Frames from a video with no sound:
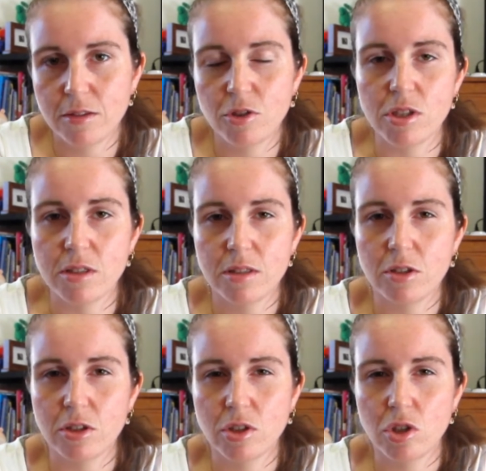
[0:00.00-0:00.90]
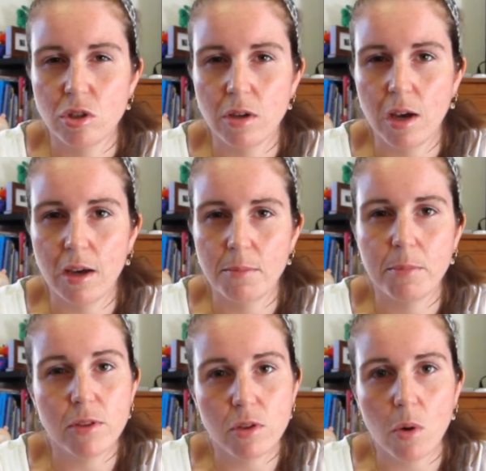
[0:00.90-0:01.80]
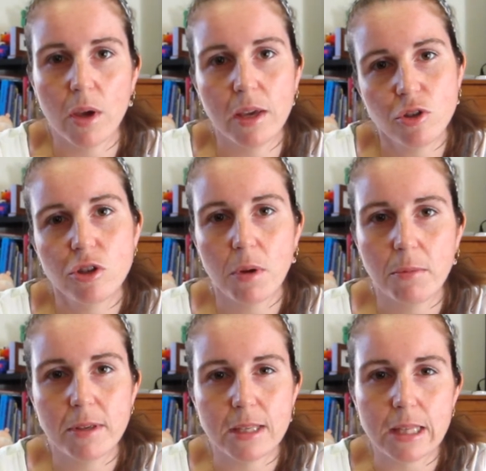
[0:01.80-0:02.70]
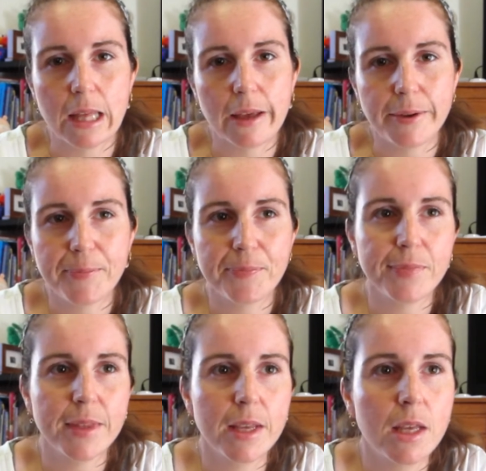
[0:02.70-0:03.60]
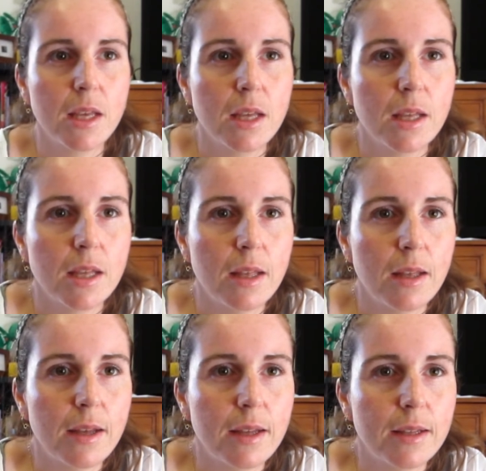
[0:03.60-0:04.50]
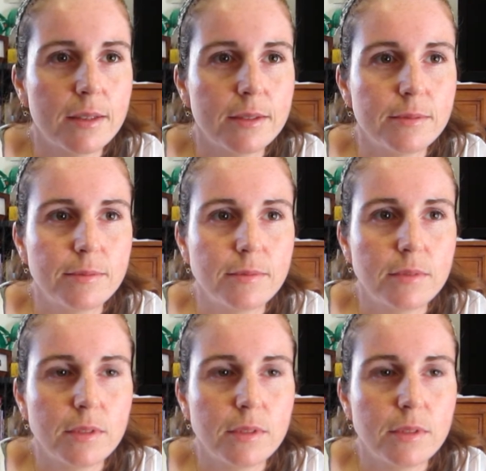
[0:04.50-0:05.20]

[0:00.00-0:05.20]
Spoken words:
She's just too hard. But Zoe, she'd probably sit there. Now,